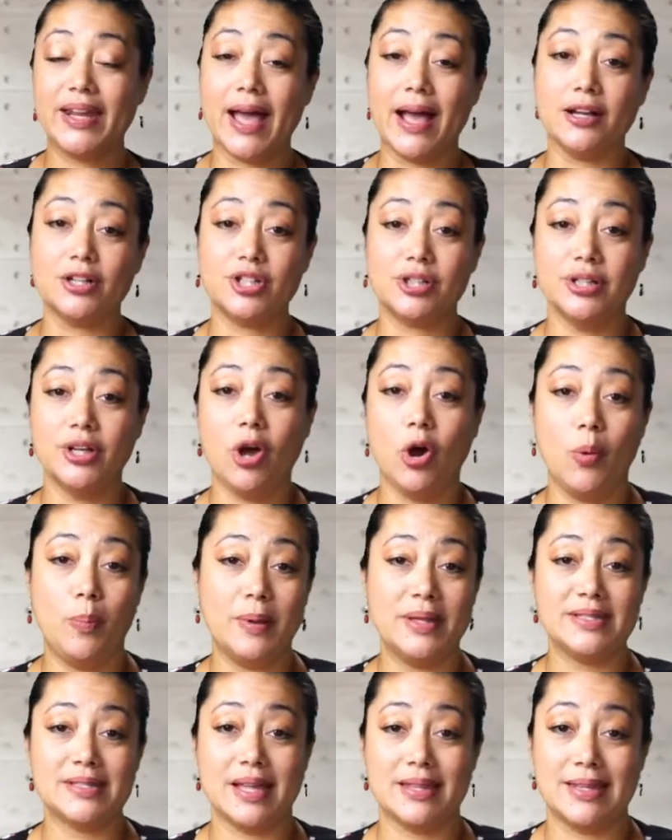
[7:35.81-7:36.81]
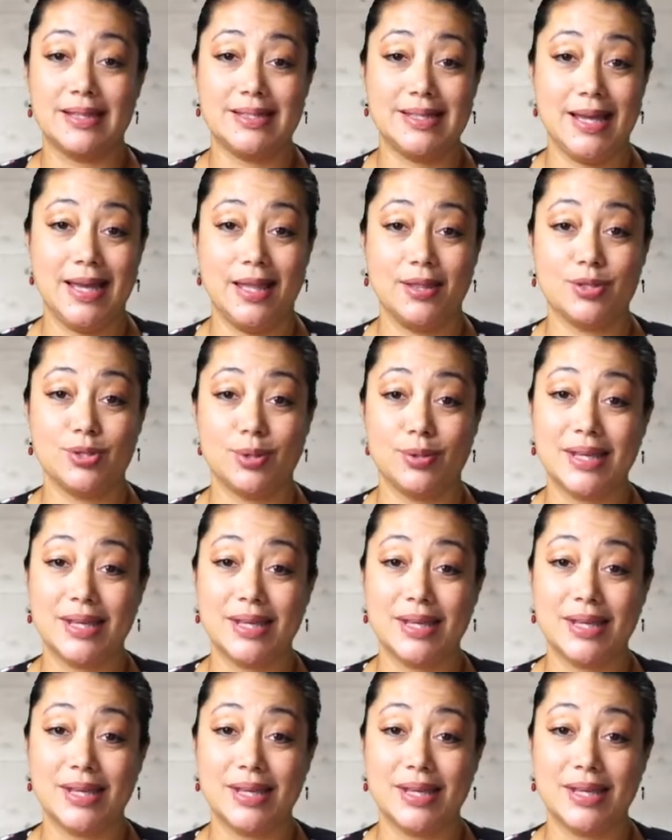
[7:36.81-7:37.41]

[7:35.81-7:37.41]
it actually opens on the 10th.